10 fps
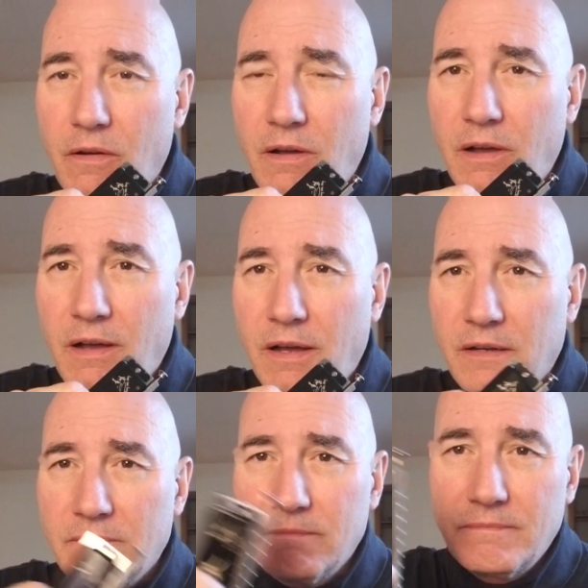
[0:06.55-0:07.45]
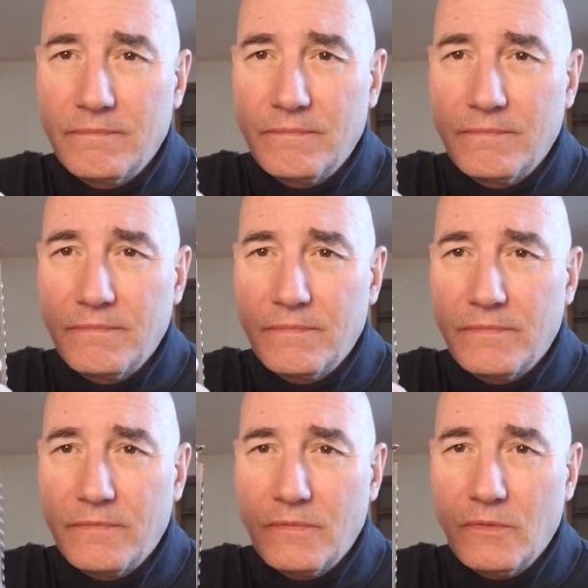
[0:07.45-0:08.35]
uh,
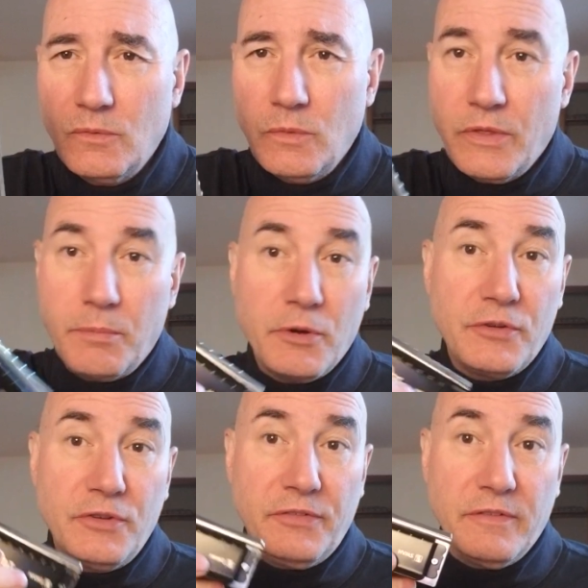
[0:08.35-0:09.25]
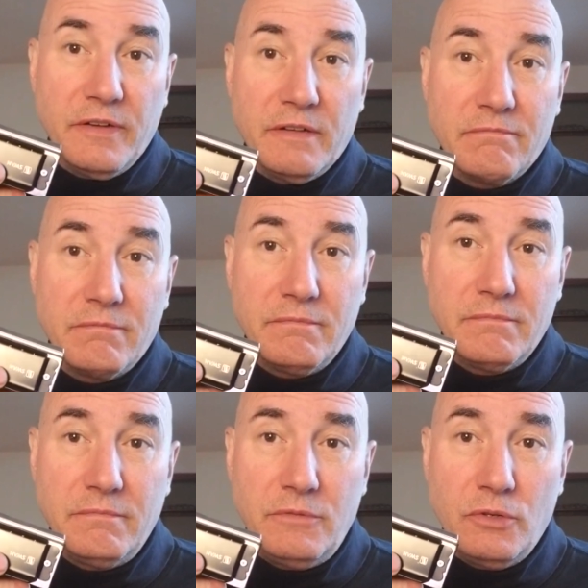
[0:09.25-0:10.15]
with the purchase of a
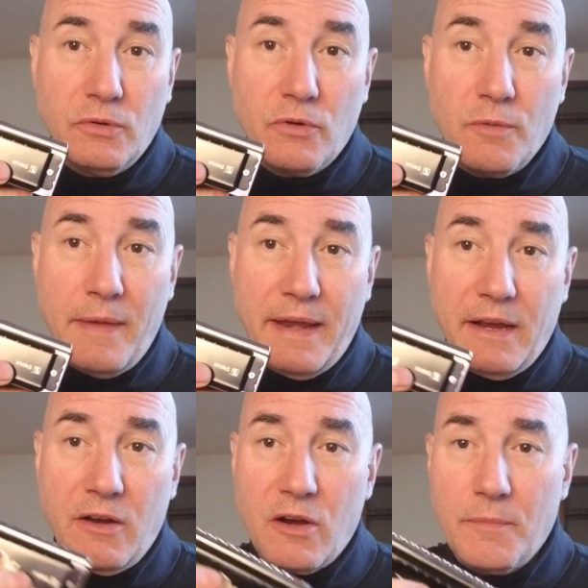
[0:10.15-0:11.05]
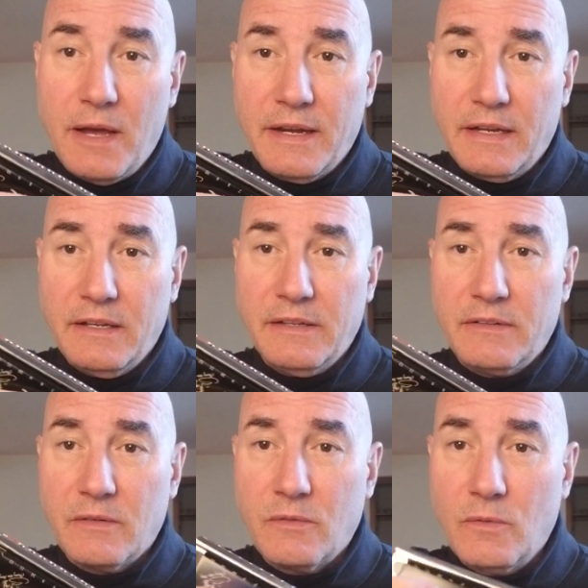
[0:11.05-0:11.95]
new chromatic harmonica? And
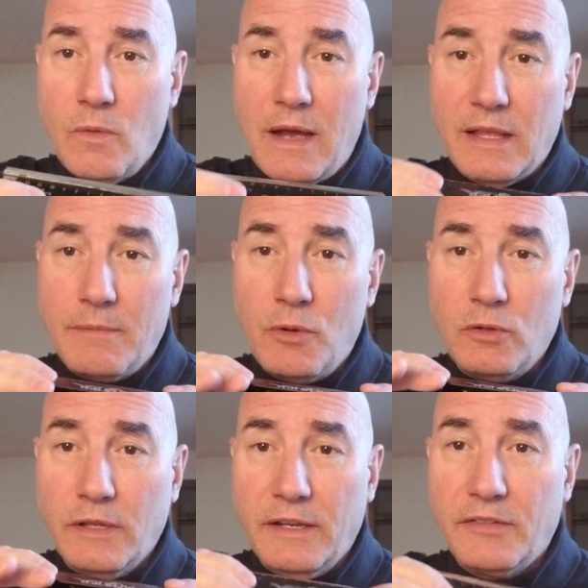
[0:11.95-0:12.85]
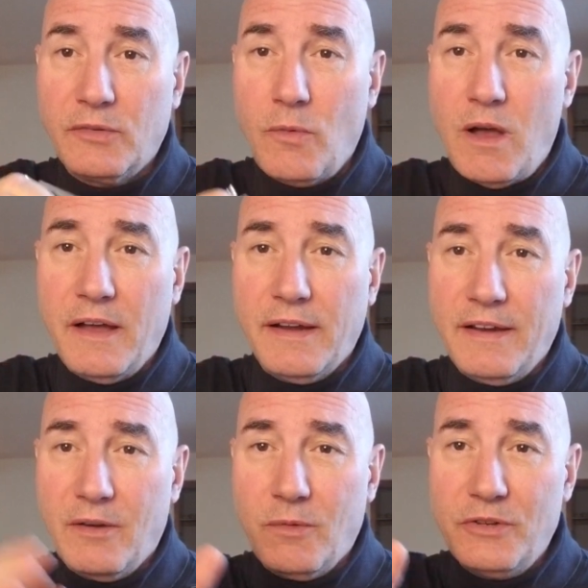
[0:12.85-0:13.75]
while I'm holding a Swan, I
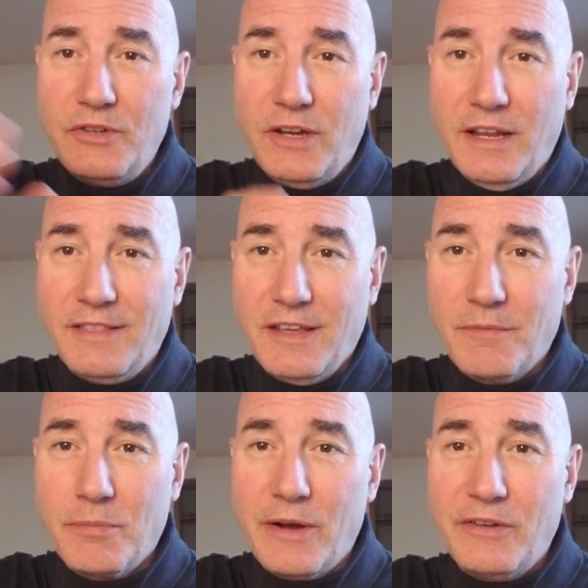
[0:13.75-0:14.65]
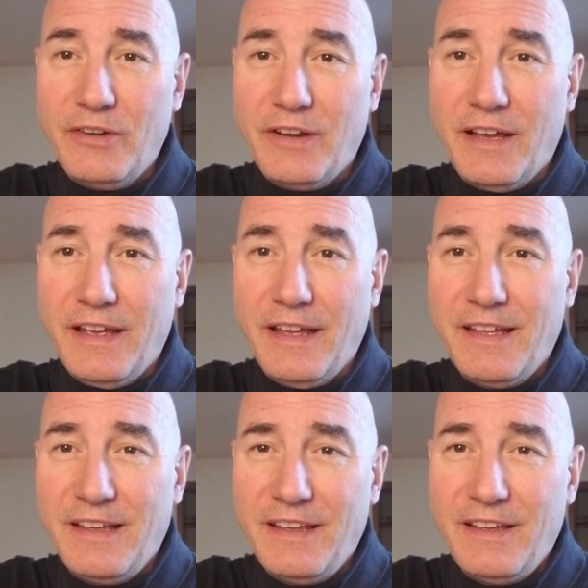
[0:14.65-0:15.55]
don't want you to get the impression I
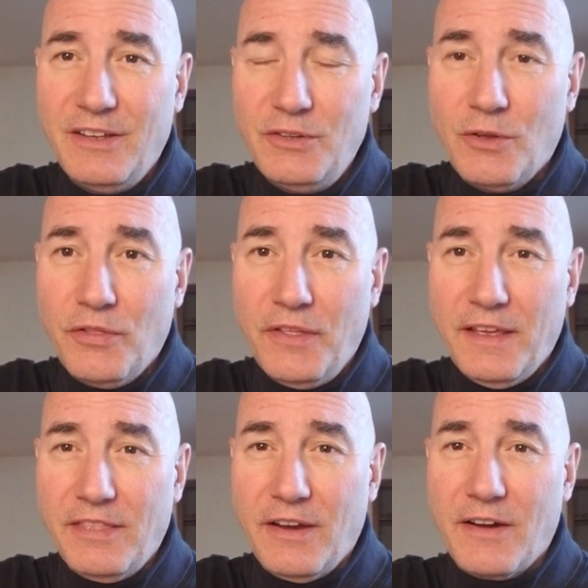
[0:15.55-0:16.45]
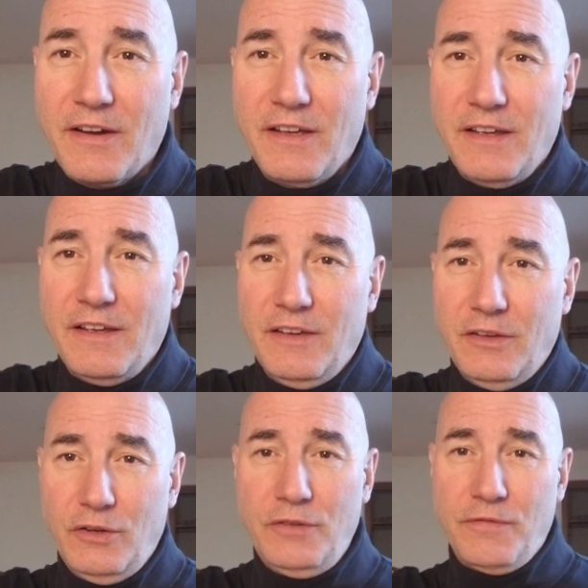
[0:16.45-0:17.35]
don't think they're
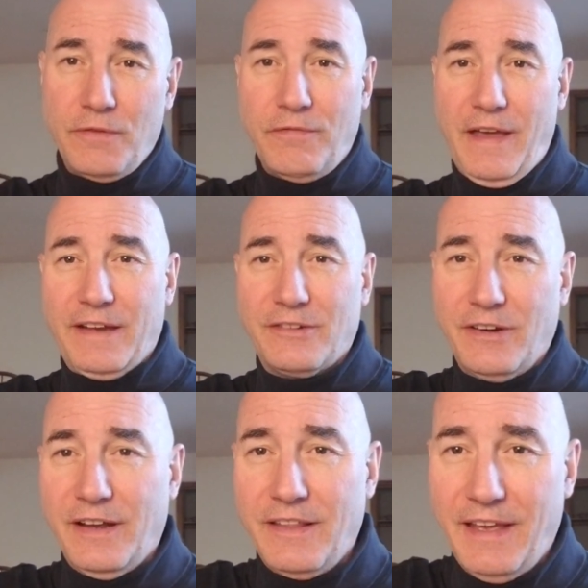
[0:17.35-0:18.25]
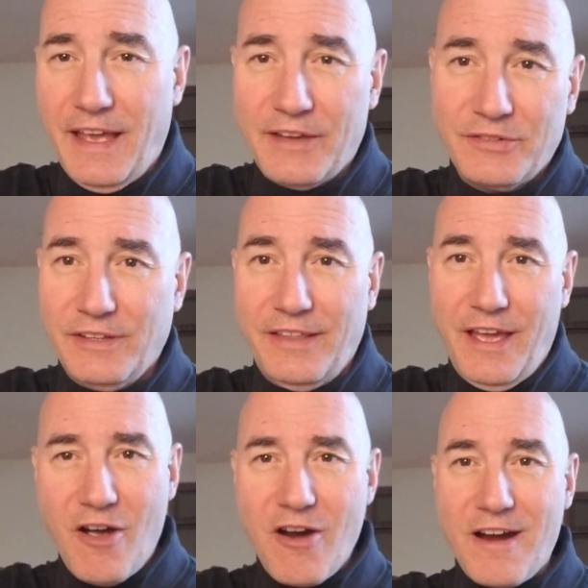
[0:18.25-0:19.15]
good from factory. I think actually they
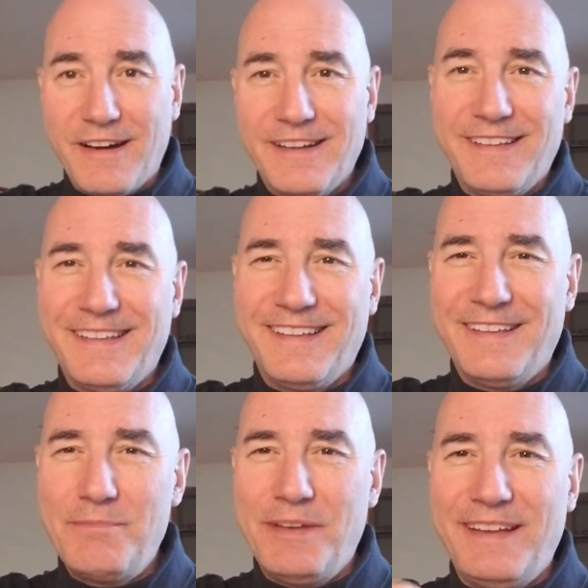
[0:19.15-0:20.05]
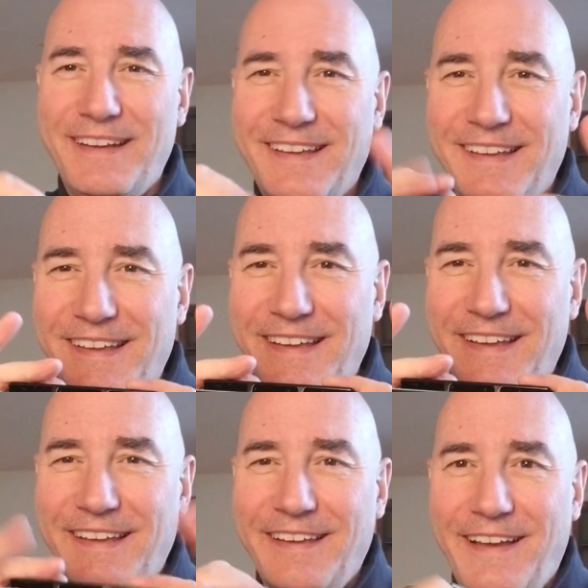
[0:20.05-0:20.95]
are, but
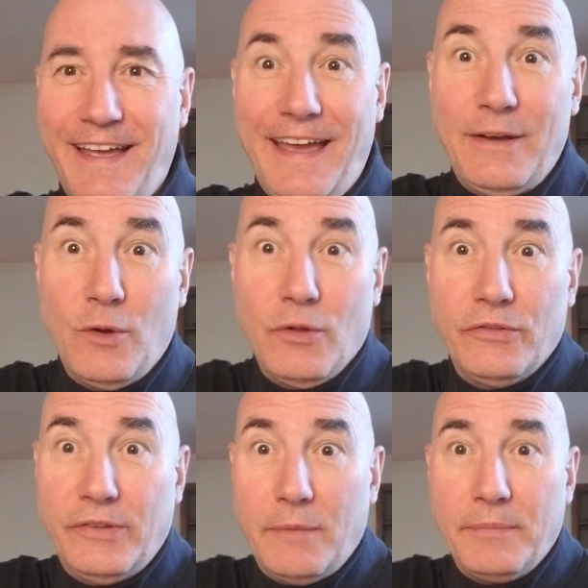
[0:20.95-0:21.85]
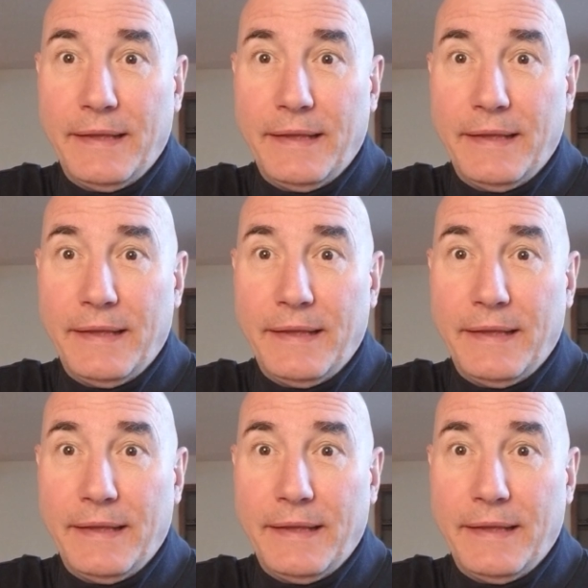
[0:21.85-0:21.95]
I had to hold something.